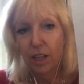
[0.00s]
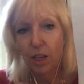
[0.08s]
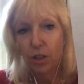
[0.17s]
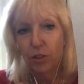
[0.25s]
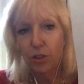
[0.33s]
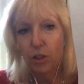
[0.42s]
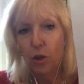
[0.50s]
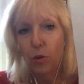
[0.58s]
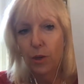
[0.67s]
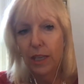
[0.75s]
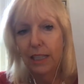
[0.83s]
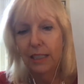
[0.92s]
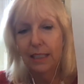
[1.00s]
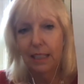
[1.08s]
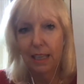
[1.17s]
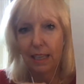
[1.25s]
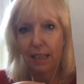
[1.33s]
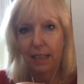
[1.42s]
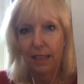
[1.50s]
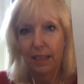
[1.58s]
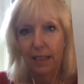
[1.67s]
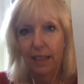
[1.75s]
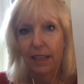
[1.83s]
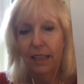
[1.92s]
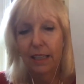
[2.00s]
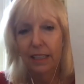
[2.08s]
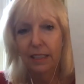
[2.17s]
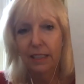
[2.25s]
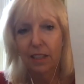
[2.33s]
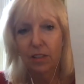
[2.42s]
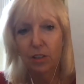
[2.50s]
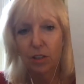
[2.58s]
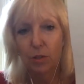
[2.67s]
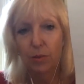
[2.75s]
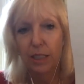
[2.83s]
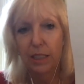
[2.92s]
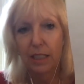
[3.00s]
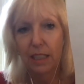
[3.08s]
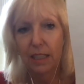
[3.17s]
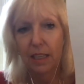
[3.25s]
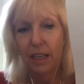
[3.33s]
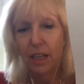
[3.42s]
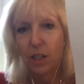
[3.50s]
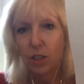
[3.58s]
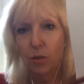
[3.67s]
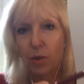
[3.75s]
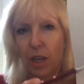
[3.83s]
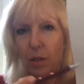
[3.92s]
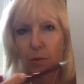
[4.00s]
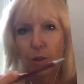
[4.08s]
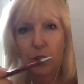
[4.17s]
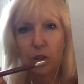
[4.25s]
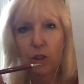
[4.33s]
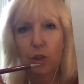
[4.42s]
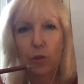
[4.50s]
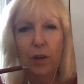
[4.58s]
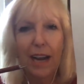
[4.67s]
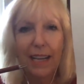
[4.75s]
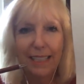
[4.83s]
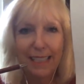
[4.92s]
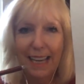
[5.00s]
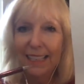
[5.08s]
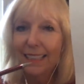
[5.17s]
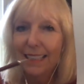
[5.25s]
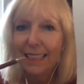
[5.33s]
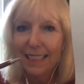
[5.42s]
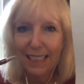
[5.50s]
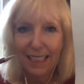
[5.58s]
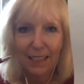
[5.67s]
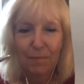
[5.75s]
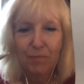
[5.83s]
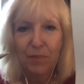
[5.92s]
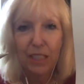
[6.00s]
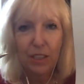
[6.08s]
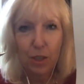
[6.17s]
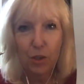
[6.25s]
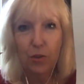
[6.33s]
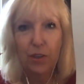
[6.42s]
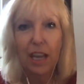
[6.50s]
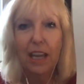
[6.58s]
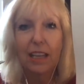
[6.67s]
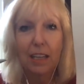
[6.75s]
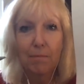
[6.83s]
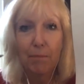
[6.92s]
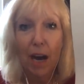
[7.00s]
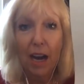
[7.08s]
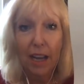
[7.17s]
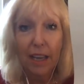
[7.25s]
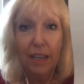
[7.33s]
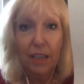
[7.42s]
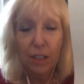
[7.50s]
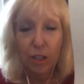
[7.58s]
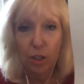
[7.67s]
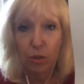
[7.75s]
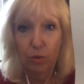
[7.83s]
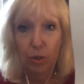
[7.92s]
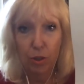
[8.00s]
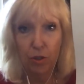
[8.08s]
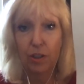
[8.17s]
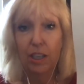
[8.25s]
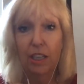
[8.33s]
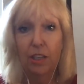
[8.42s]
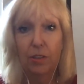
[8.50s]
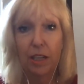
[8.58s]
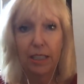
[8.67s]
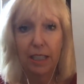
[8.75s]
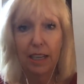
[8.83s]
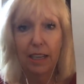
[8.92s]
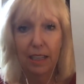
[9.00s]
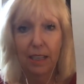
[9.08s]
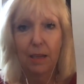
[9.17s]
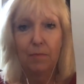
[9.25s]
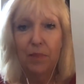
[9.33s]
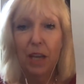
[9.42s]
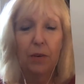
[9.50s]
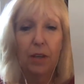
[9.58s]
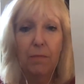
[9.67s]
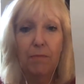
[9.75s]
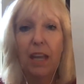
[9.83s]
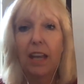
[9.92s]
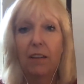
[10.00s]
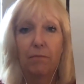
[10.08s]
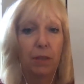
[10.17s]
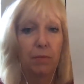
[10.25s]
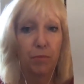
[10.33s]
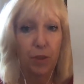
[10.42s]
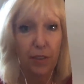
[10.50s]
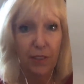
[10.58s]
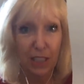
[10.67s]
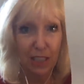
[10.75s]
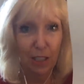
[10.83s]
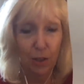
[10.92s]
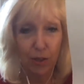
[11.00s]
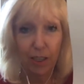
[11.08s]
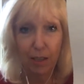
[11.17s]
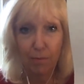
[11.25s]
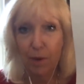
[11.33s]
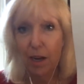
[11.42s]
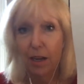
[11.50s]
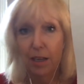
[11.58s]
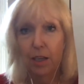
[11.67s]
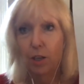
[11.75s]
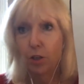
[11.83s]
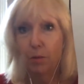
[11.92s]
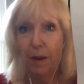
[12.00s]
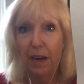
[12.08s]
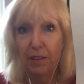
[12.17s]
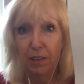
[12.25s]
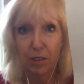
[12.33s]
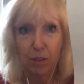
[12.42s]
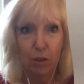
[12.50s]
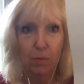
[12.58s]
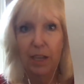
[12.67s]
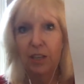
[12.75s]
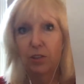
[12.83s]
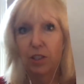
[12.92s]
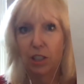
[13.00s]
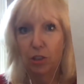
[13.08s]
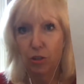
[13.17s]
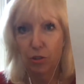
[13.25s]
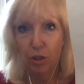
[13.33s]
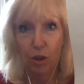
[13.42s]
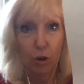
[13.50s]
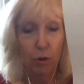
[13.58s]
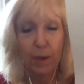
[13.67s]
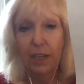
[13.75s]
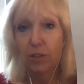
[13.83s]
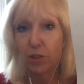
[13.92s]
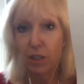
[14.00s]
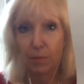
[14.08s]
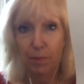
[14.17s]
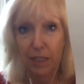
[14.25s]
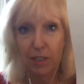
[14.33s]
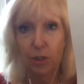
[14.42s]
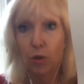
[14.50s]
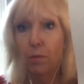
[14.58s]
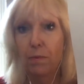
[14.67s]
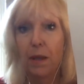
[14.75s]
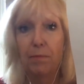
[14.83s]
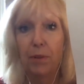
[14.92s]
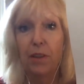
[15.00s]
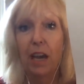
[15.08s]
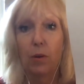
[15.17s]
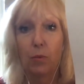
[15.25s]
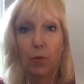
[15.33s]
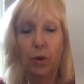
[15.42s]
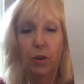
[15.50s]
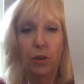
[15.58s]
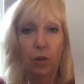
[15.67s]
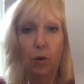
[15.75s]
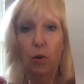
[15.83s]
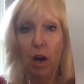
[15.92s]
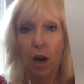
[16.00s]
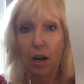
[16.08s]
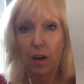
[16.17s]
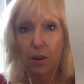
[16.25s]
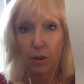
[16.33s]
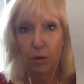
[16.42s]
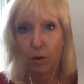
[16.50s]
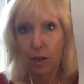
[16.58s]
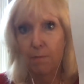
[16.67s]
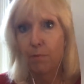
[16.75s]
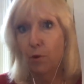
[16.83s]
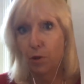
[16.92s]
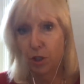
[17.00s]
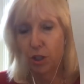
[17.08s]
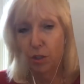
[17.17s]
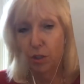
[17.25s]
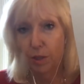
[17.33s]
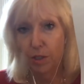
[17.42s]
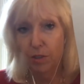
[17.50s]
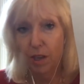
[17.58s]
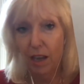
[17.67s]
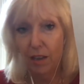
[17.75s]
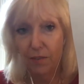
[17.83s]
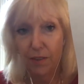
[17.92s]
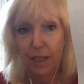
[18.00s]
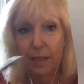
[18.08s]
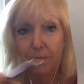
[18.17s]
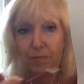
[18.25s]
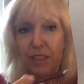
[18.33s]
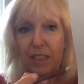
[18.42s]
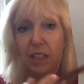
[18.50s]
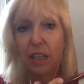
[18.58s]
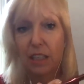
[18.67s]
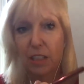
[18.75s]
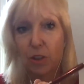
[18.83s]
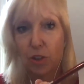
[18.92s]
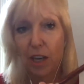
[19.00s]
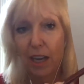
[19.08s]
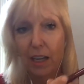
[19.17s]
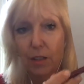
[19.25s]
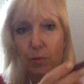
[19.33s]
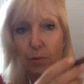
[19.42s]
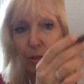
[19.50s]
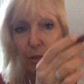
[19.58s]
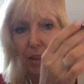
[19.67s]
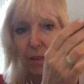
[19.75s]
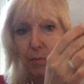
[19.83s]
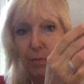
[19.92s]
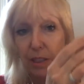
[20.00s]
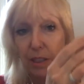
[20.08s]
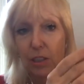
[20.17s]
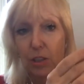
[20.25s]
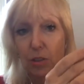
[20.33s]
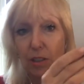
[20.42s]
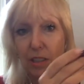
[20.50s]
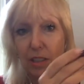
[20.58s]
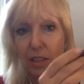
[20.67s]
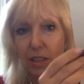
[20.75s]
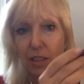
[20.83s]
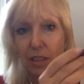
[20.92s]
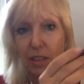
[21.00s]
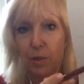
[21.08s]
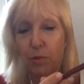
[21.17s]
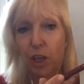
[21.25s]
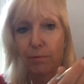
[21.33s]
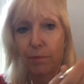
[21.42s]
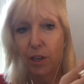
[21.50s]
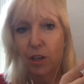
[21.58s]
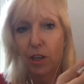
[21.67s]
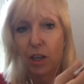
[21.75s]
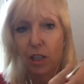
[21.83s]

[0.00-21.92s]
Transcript: so is he. In his heart, so is he. So, in other words, your identity is created by you. You're creating your identity. Now, it may have been previously created by your parents or by your teachers or by your siblings or people that were or are important to you in your life. You see, as a child, we don't have the ability to accept or reject, but our